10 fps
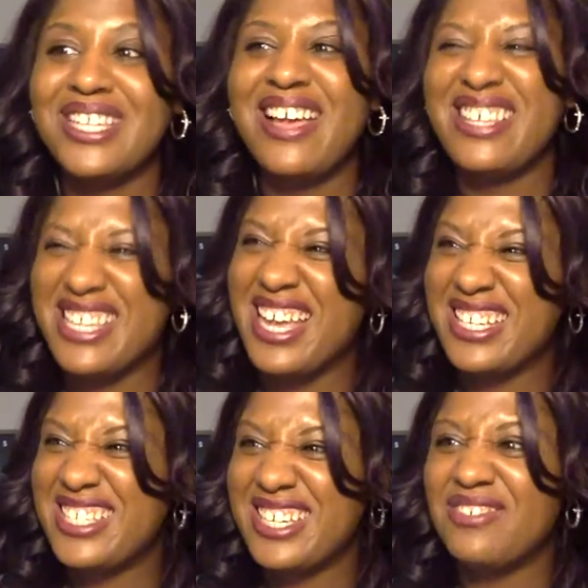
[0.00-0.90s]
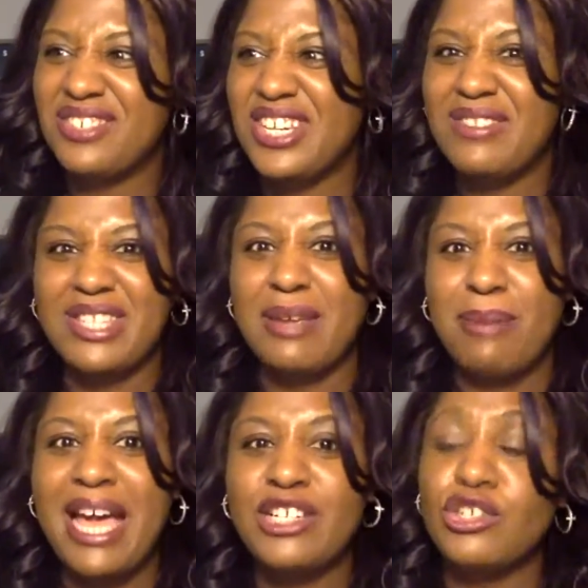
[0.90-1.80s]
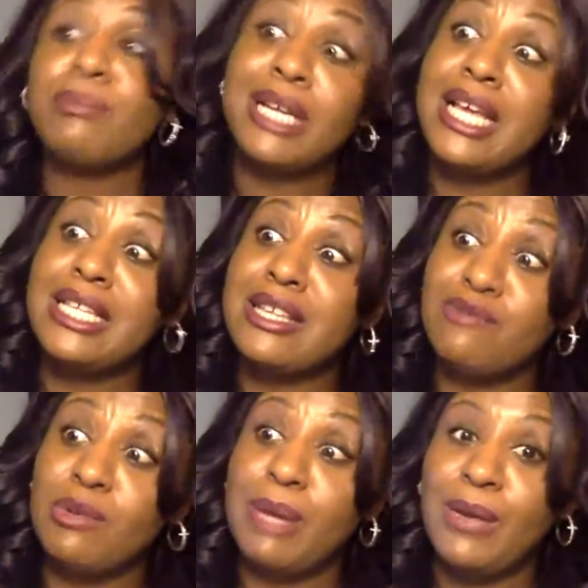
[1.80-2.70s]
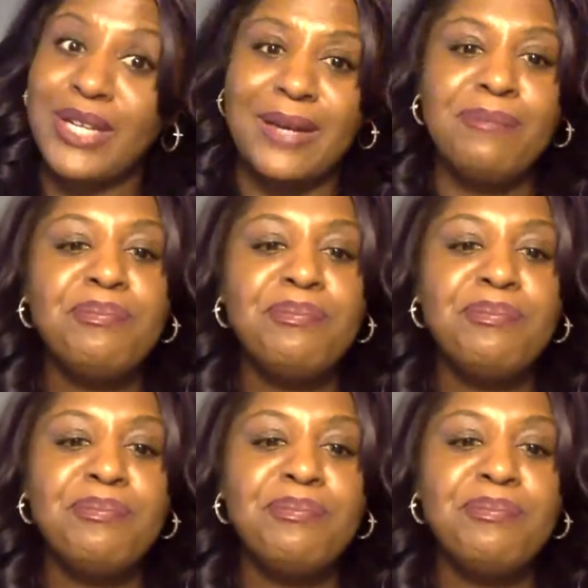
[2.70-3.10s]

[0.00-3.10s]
now he's kind of stuck with James St. Patrick because of Ramona.